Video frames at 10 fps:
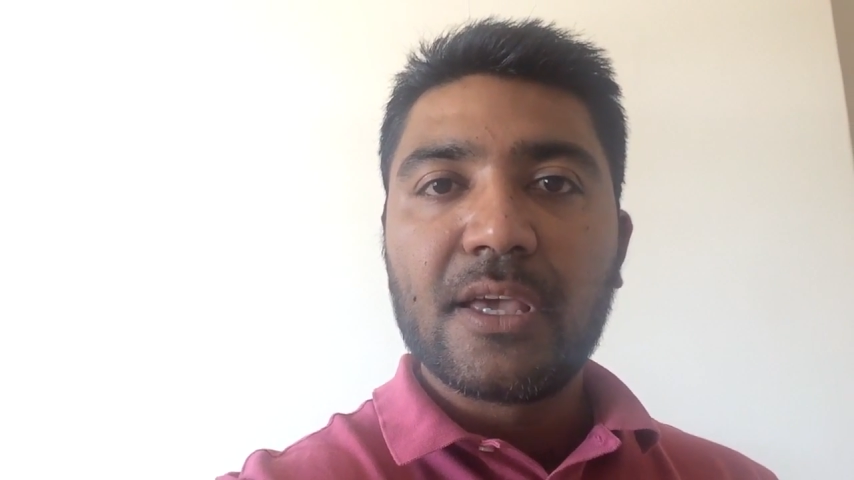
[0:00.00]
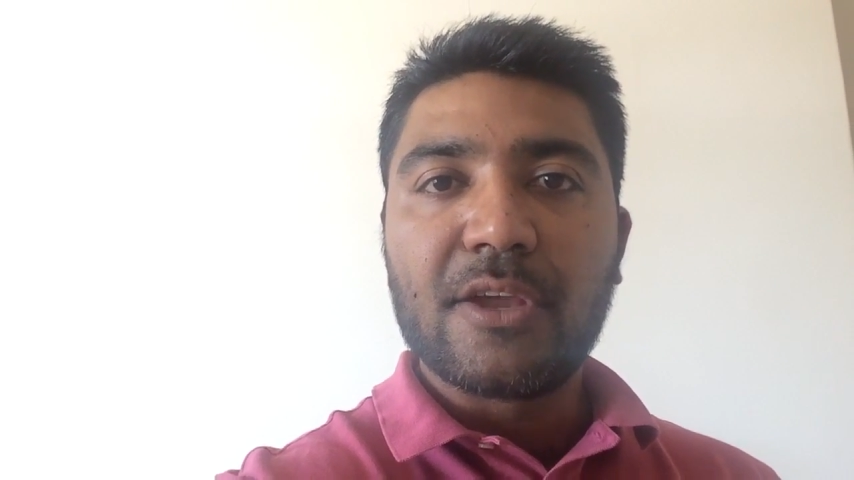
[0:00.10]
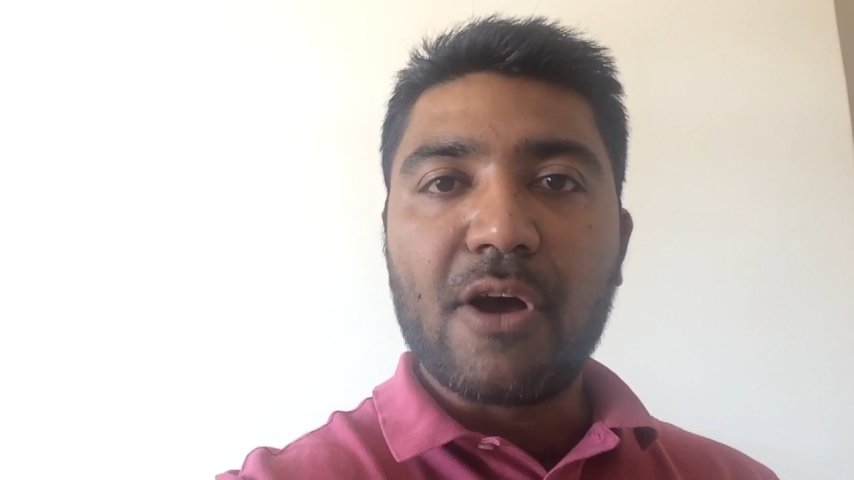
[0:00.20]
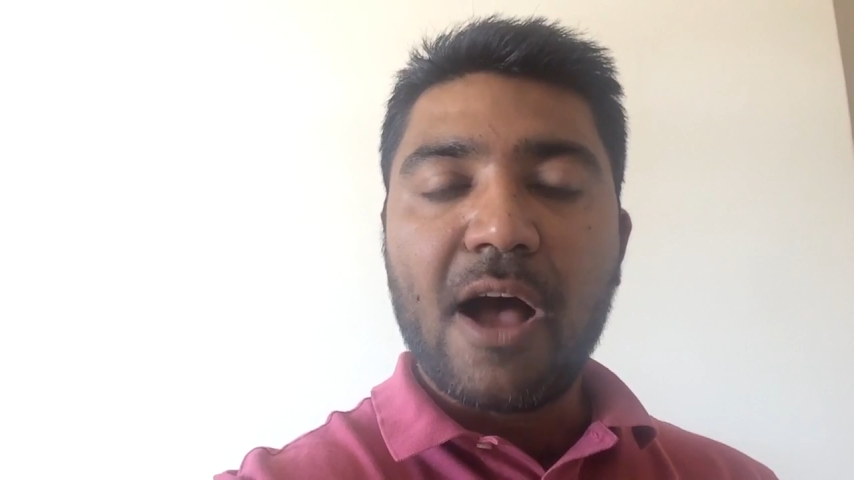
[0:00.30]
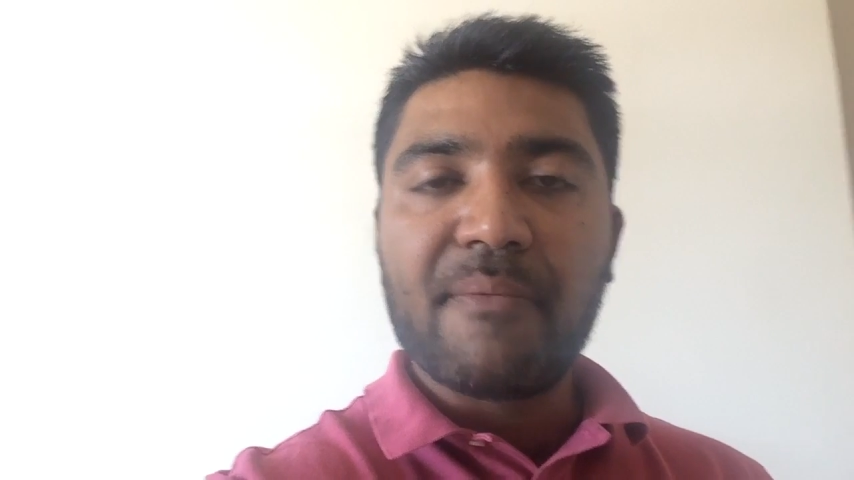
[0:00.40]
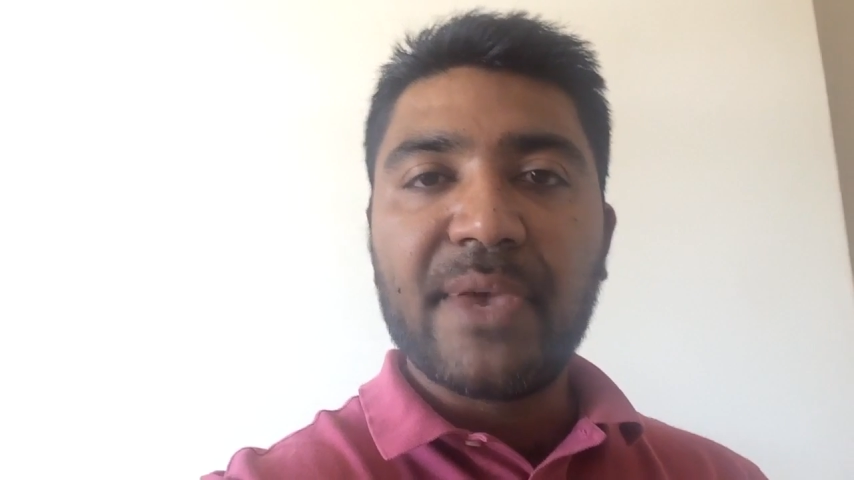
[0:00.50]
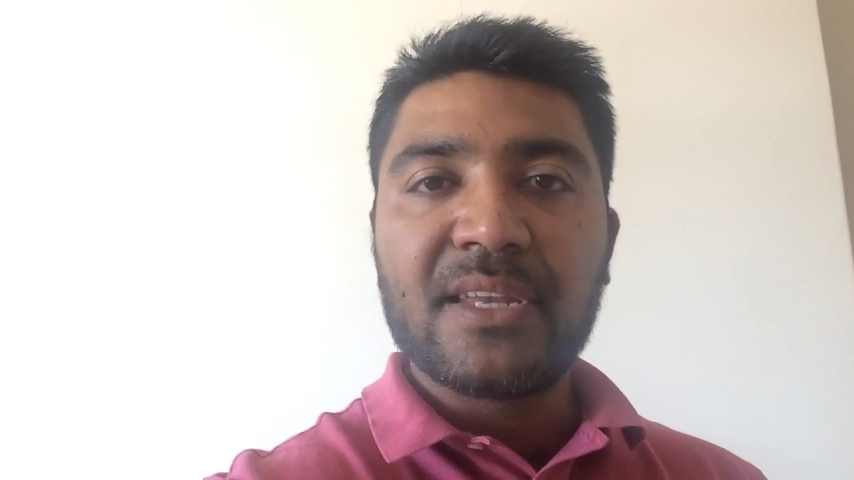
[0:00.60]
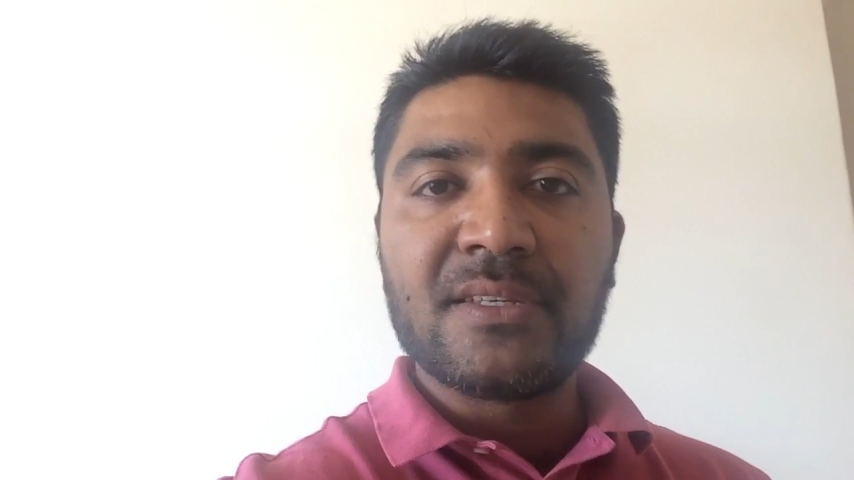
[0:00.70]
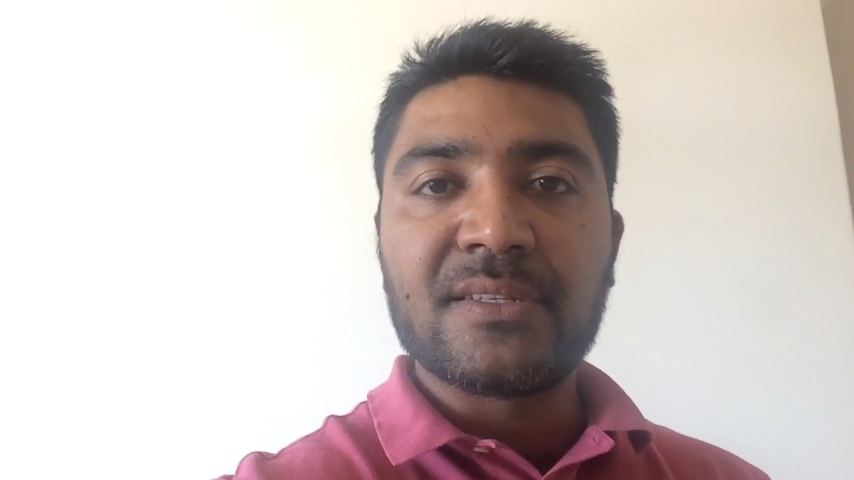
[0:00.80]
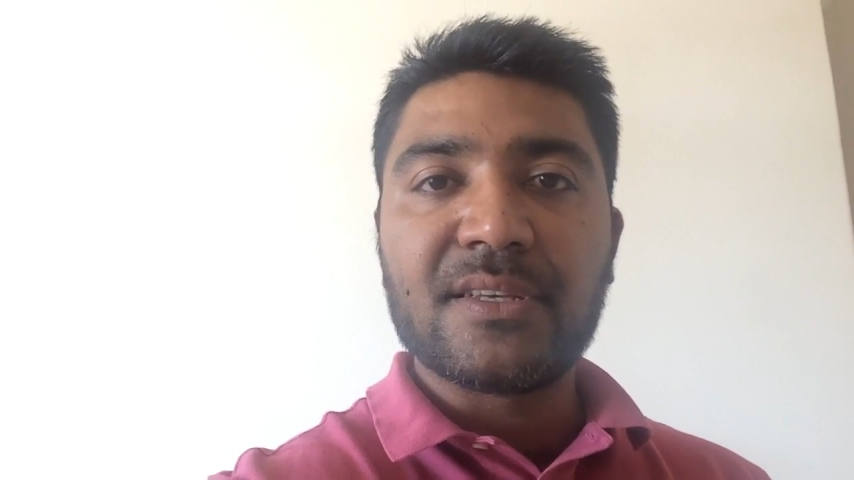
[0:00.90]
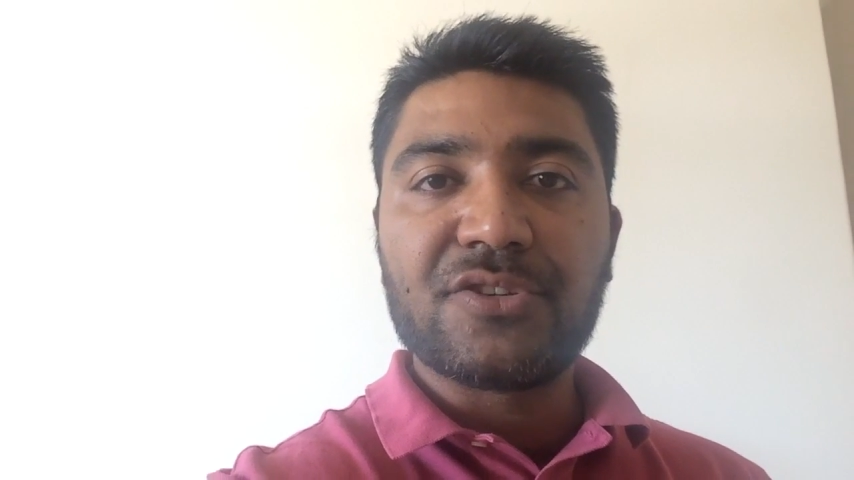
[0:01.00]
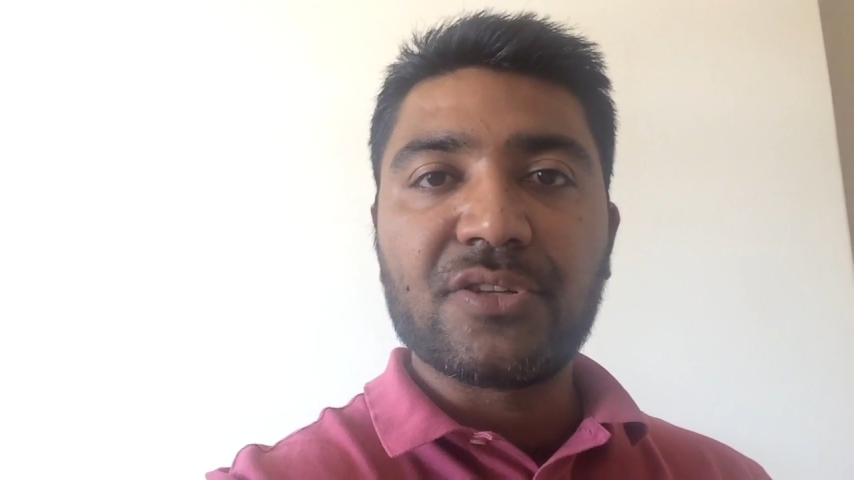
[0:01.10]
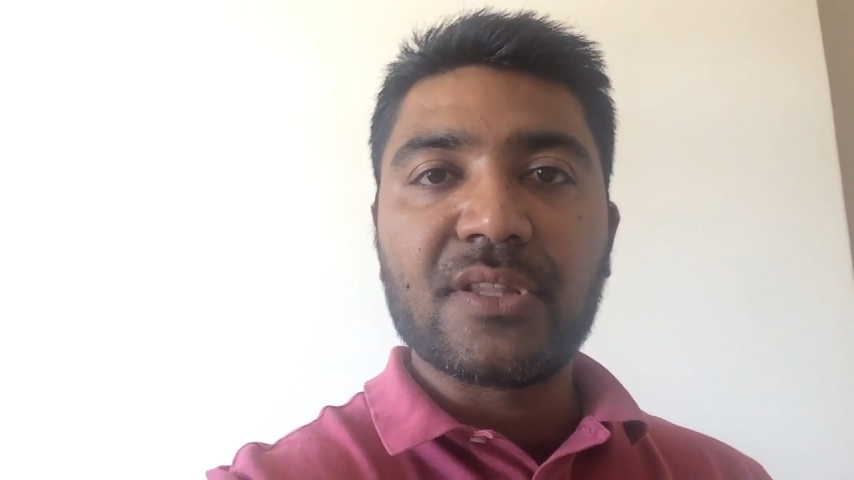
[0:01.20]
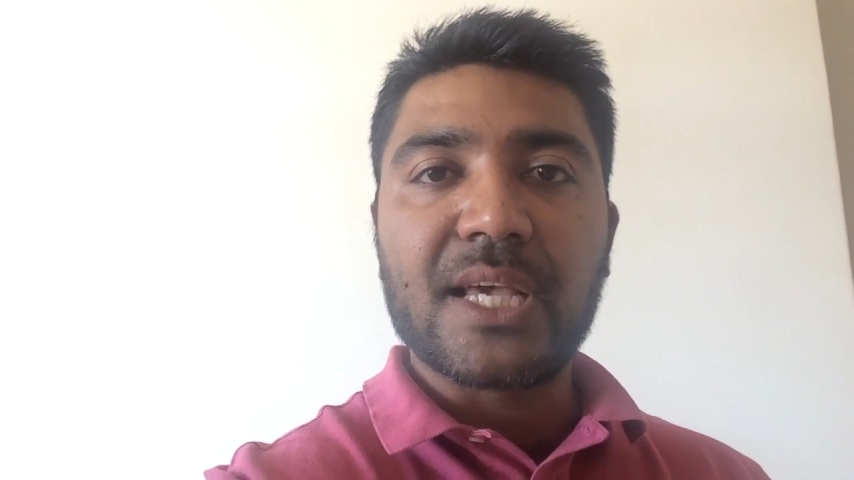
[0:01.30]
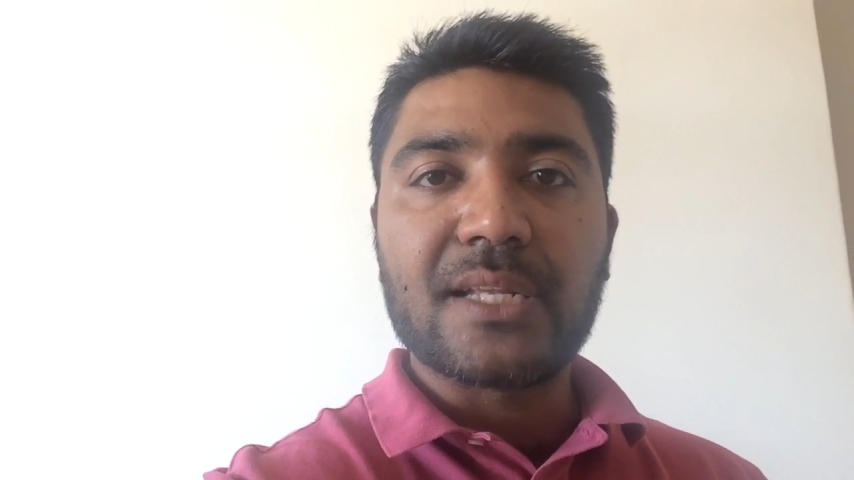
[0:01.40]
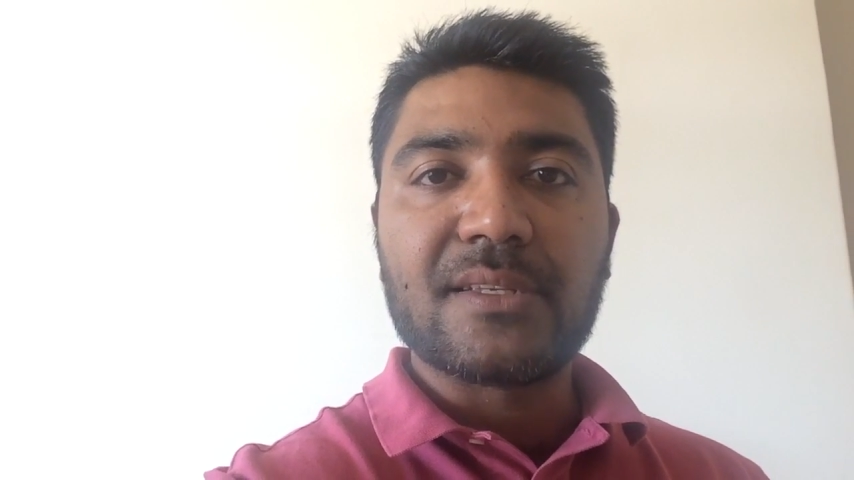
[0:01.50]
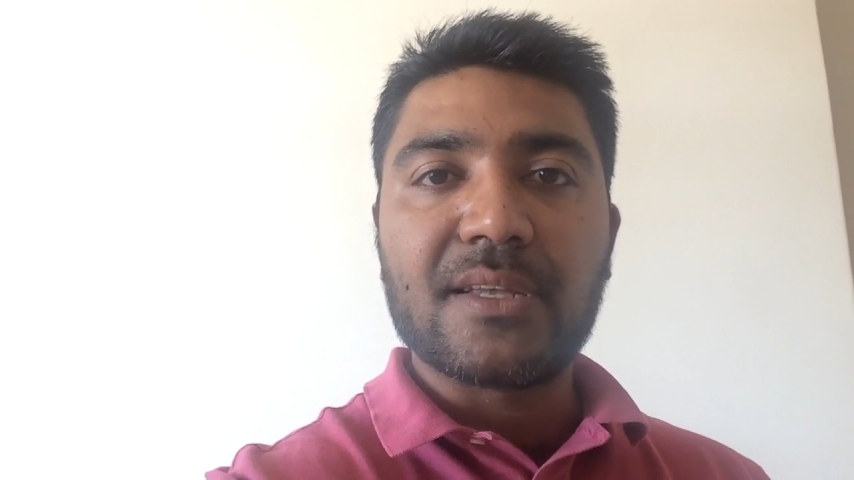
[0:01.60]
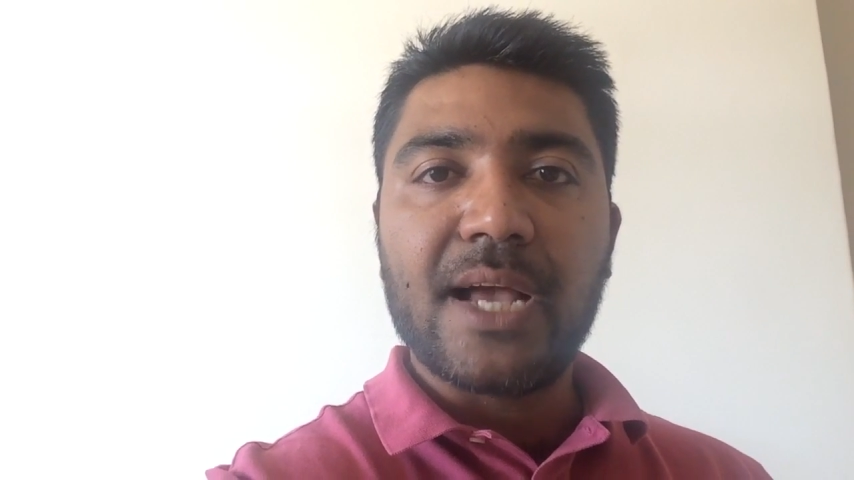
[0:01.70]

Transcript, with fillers: you know i made a decision that